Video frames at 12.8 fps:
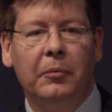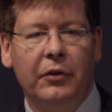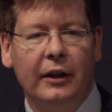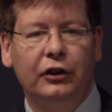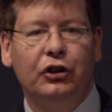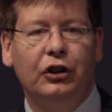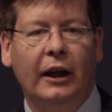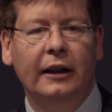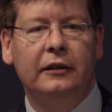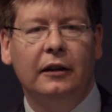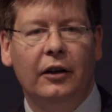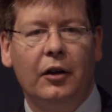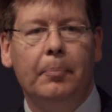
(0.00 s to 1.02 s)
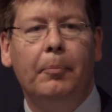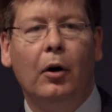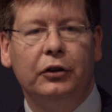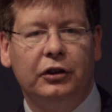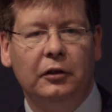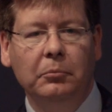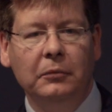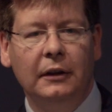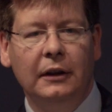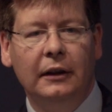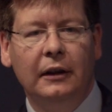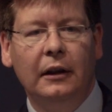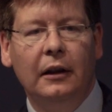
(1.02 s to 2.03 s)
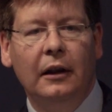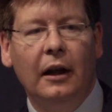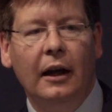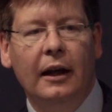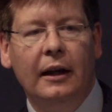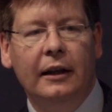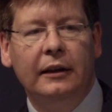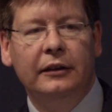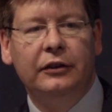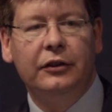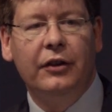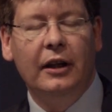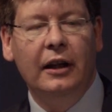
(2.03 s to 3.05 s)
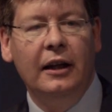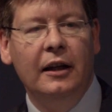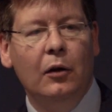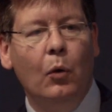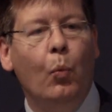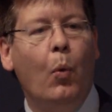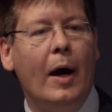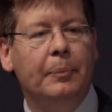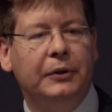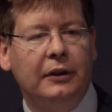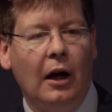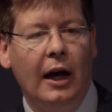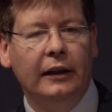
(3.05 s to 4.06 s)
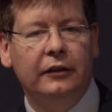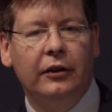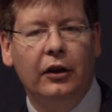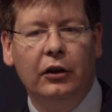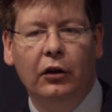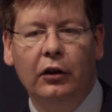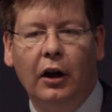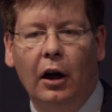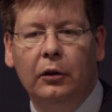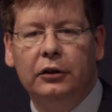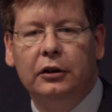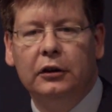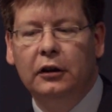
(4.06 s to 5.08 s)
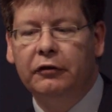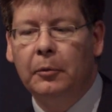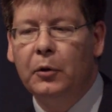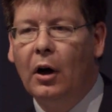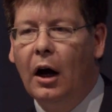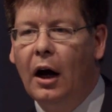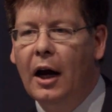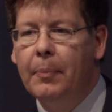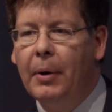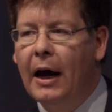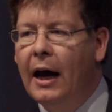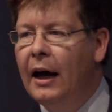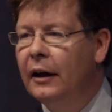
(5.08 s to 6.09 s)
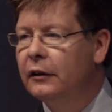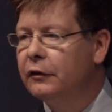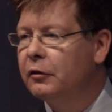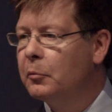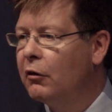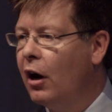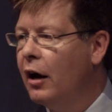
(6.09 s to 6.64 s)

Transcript: This sheet at the bottom is the website that you can go to from your iPad, from your